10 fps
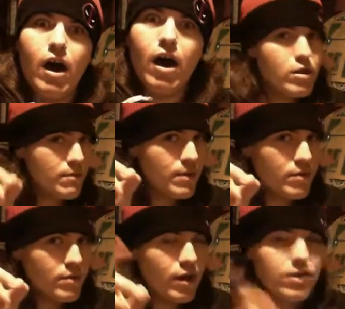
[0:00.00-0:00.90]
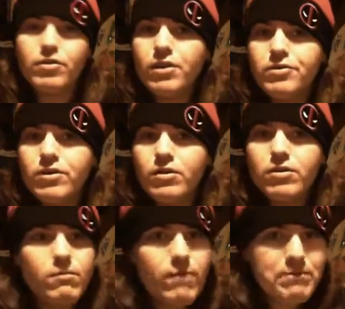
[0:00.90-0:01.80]
Nothing aside, let's actually get onto
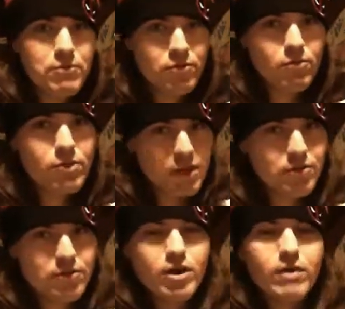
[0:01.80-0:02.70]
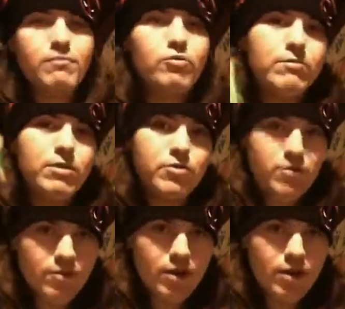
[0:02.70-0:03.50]
the Raptor Zord itself. Pretty much the same